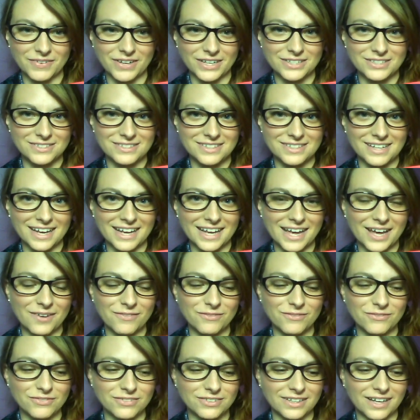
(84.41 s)
I
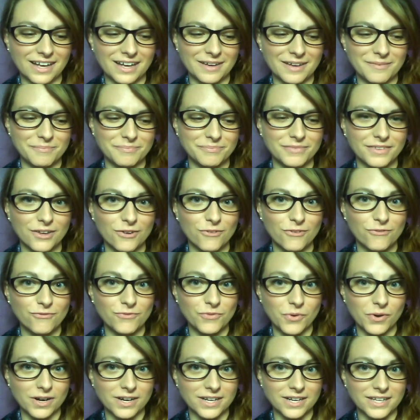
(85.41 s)
have
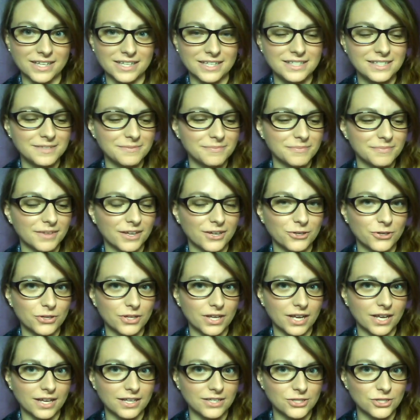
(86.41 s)
4 kids under
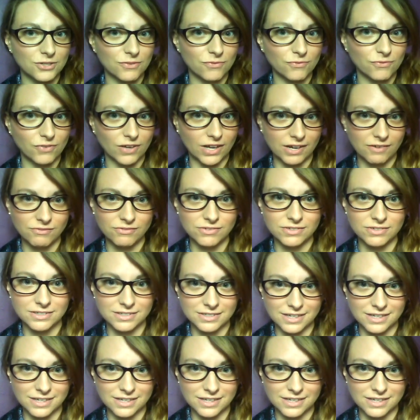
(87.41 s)
the age of 5.